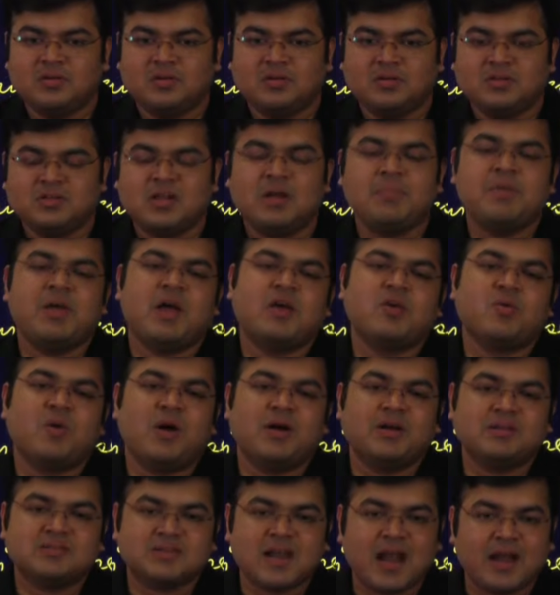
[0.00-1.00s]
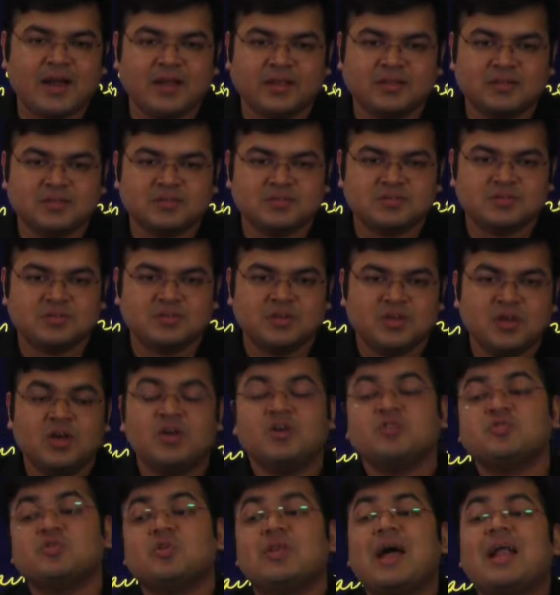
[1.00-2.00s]
Tell me, are you understanding this?
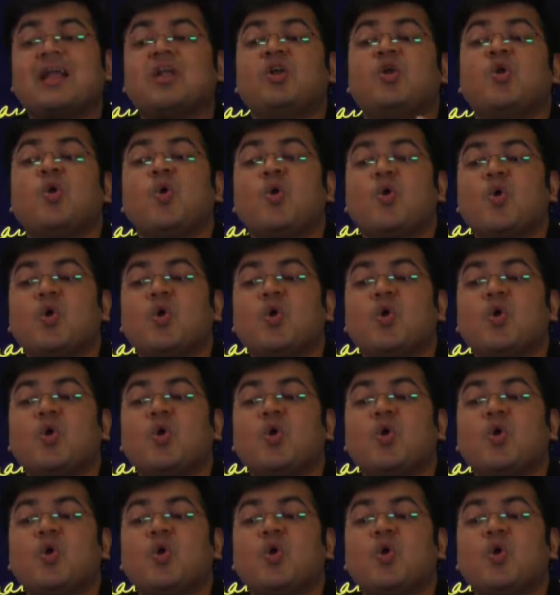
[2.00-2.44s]
So that low